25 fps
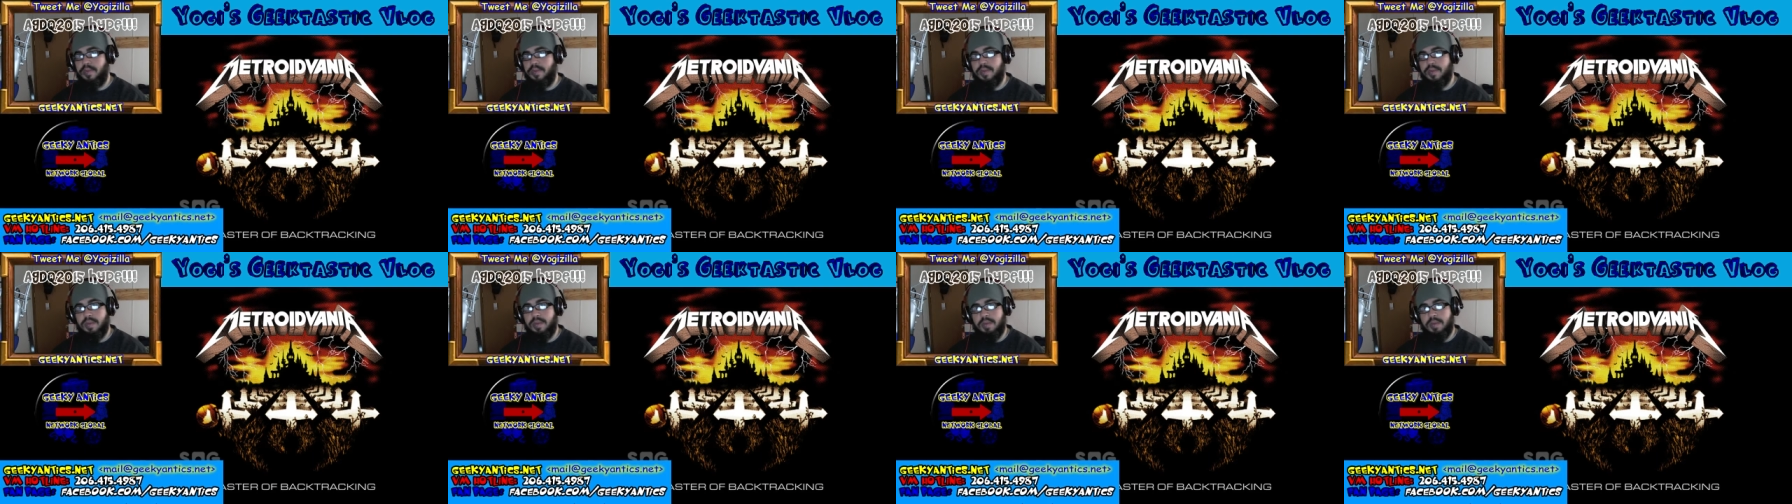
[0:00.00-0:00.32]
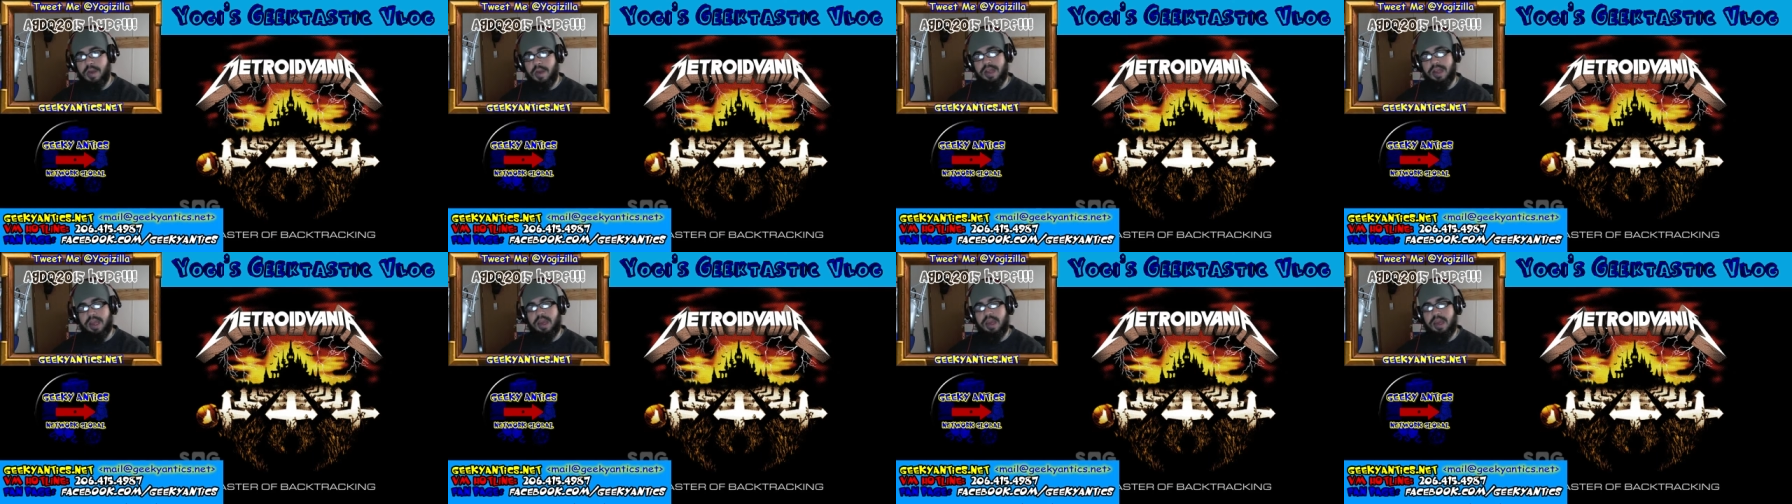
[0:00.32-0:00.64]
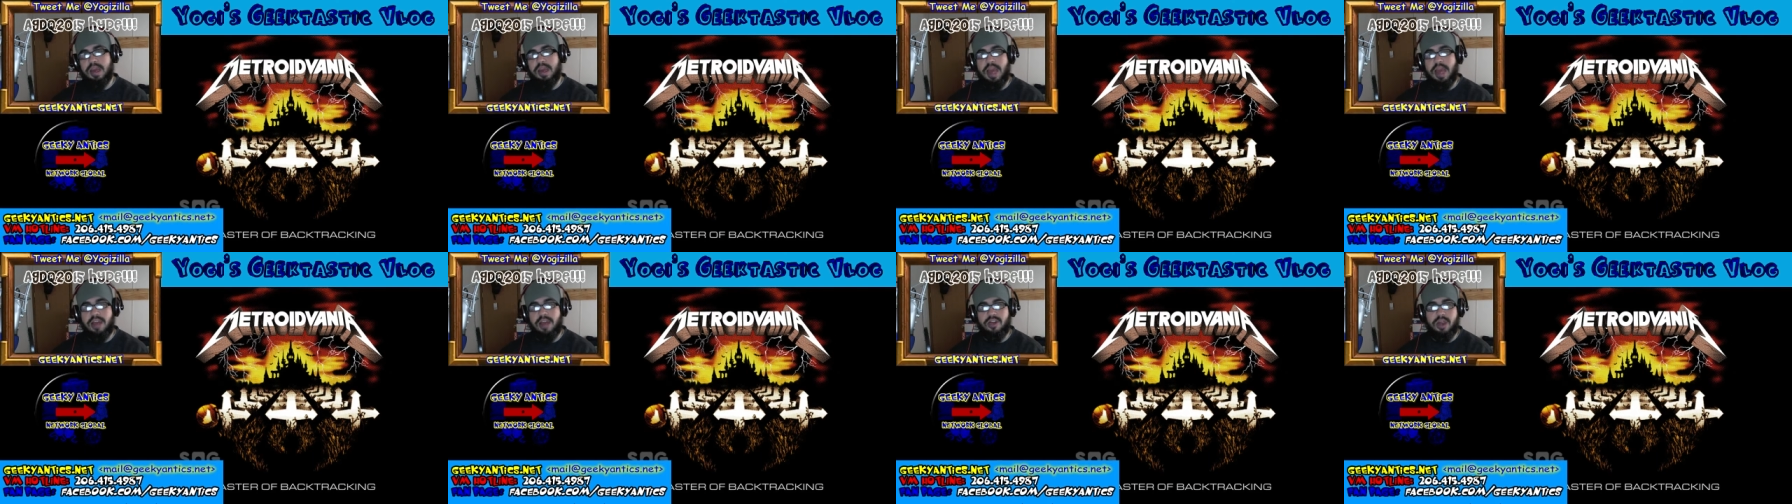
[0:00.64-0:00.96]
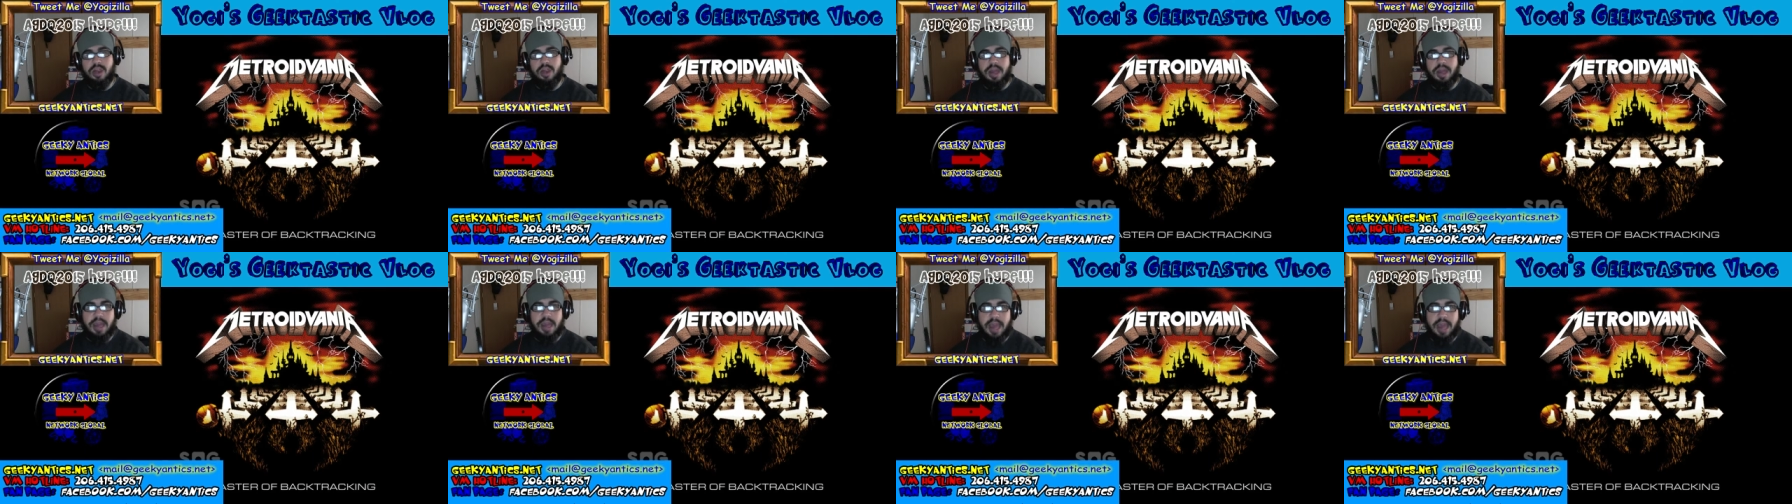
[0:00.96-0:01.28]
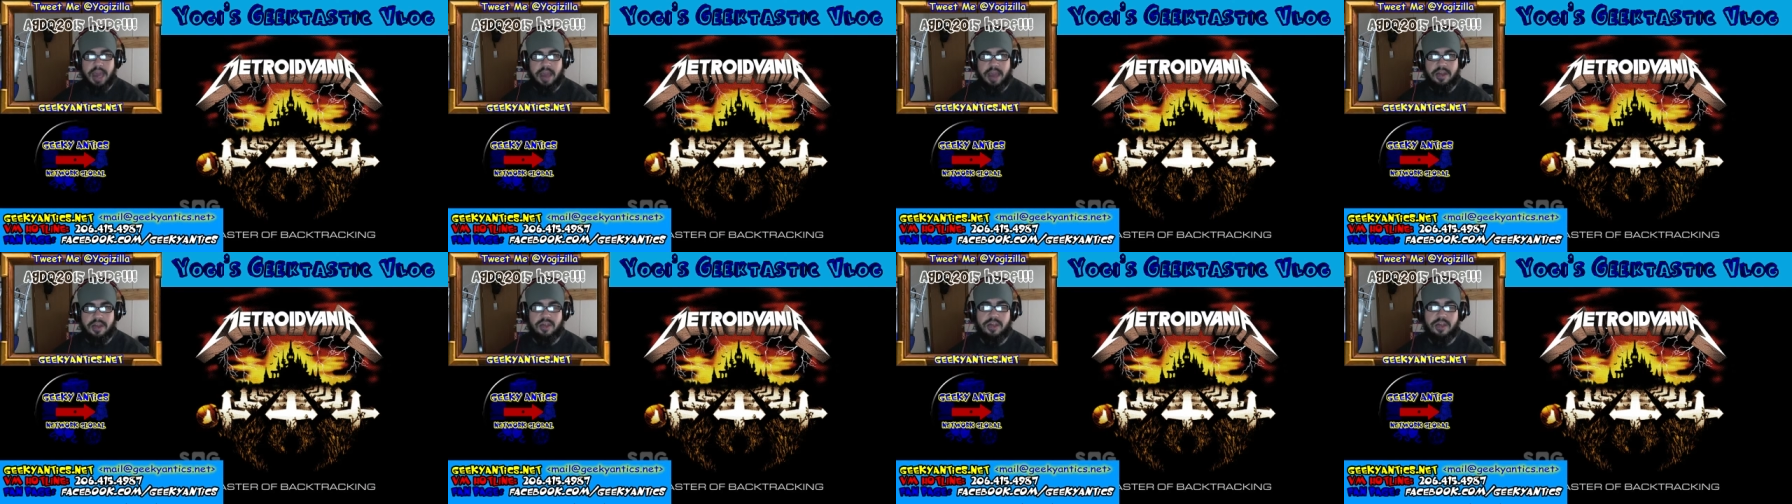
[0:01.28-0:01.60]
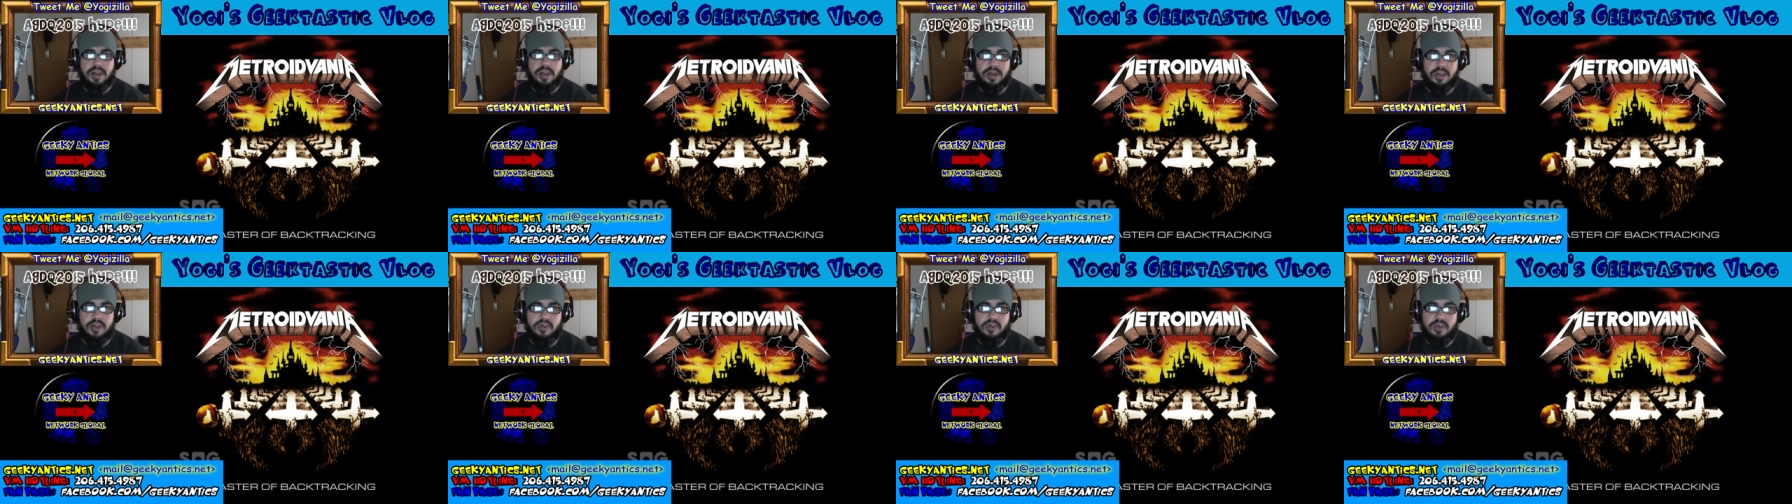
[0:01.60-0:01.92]
because then you can actually engage the
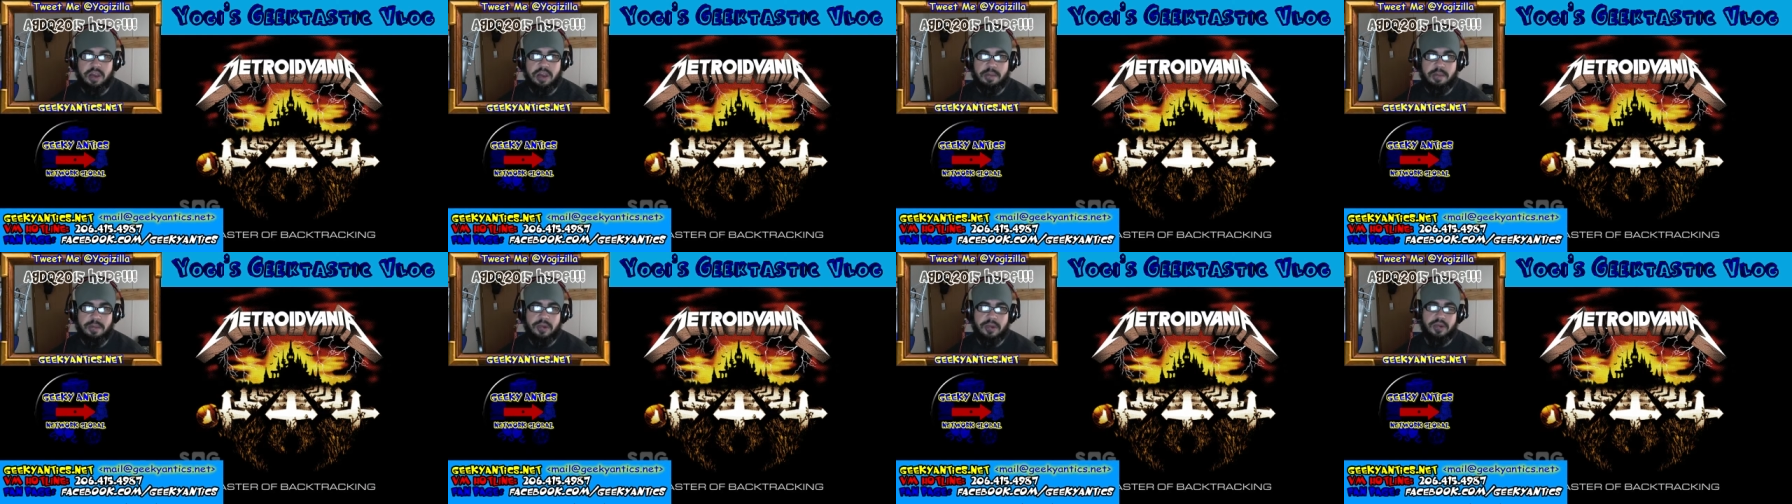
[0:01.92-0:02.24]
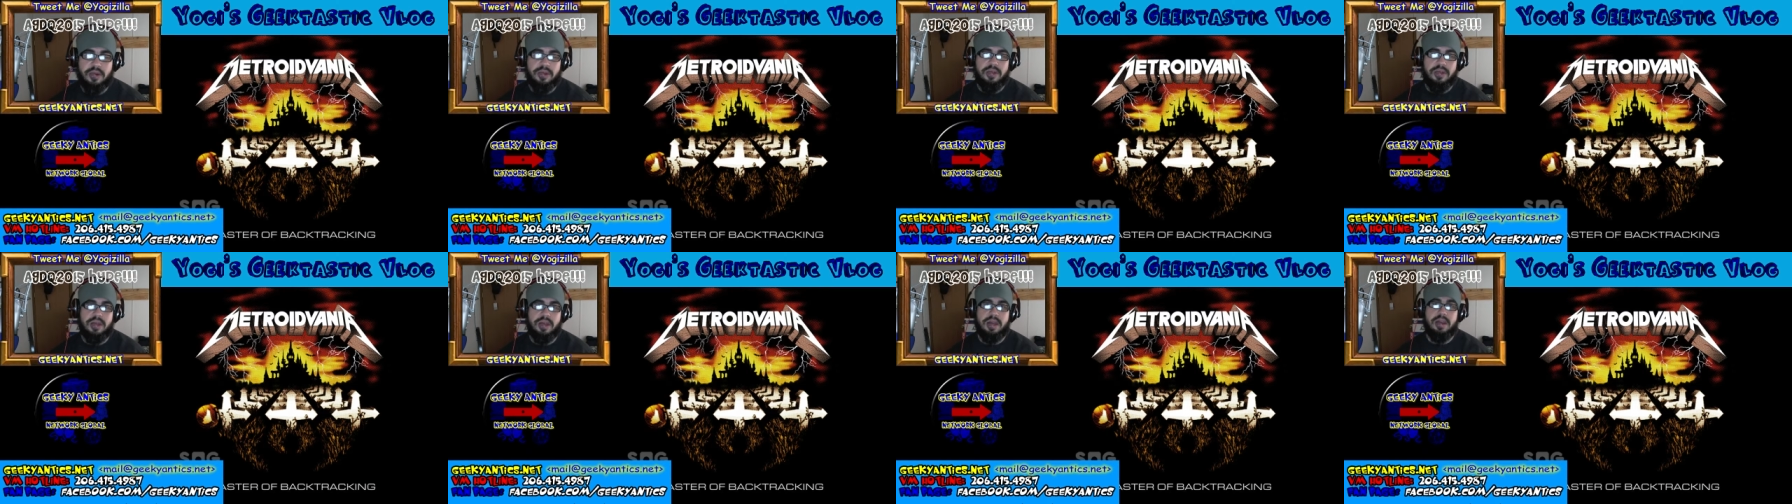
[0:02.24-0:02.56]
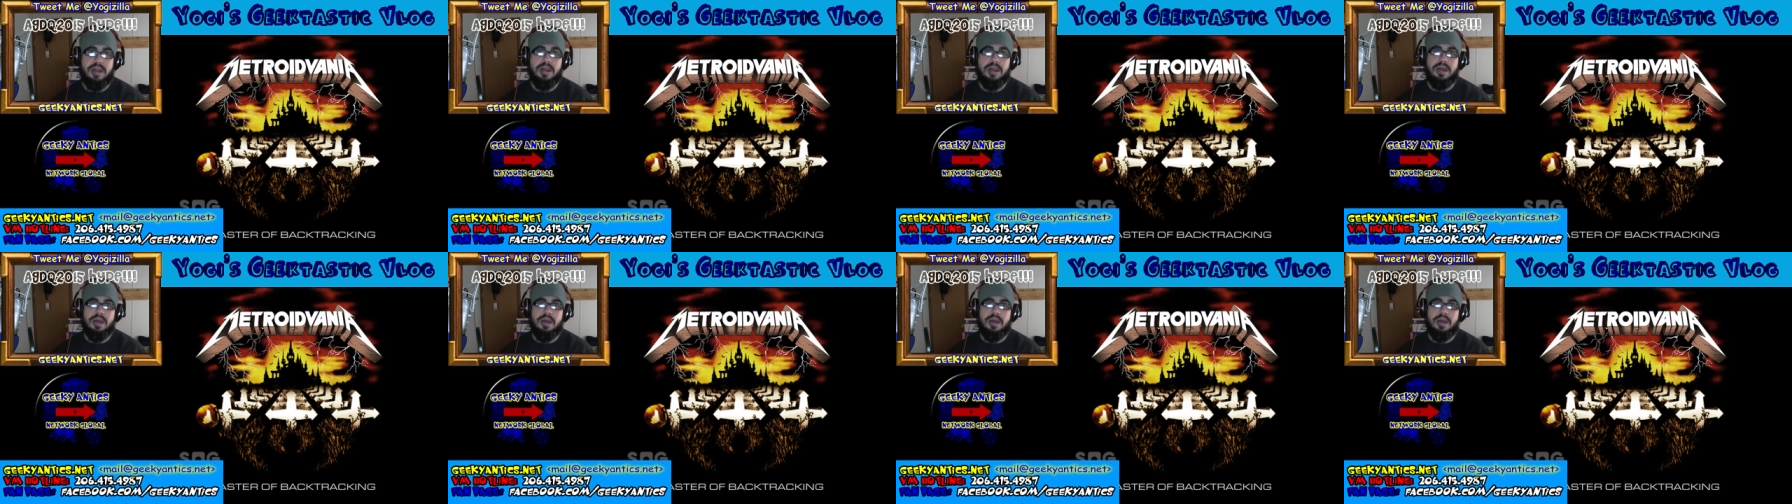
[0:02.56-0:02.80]
streamers and